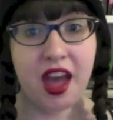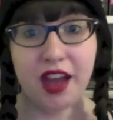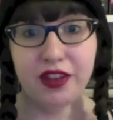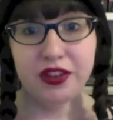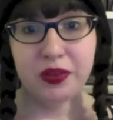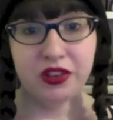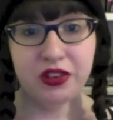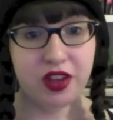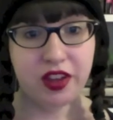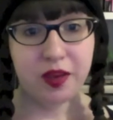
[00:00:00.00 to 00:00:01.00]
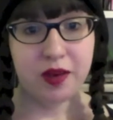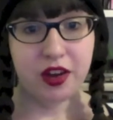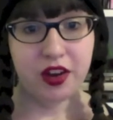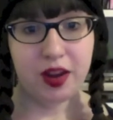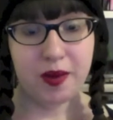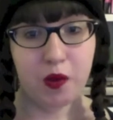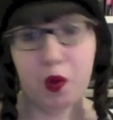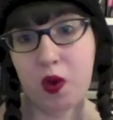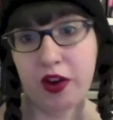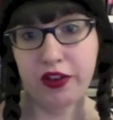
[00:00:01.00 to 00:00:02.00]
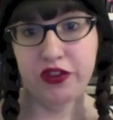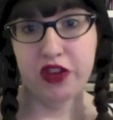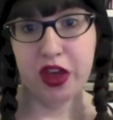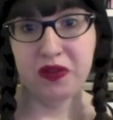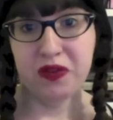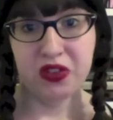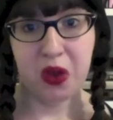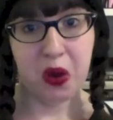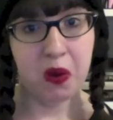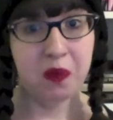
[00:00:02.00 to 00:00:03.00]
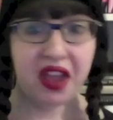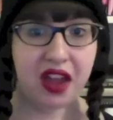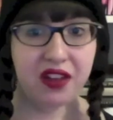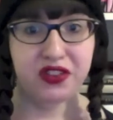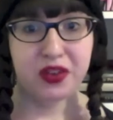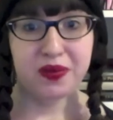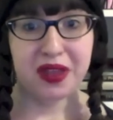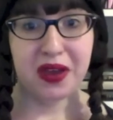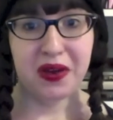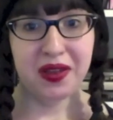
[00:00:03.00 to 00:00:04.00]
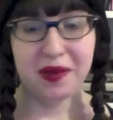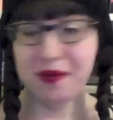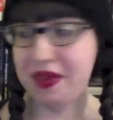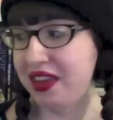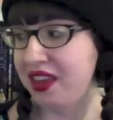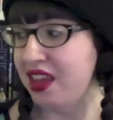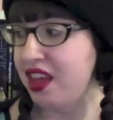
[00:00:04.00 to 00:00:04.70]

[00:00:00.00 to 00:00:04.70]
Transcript: I just watched a documentary about Warren Jeffs, so that kind of jumped out at me.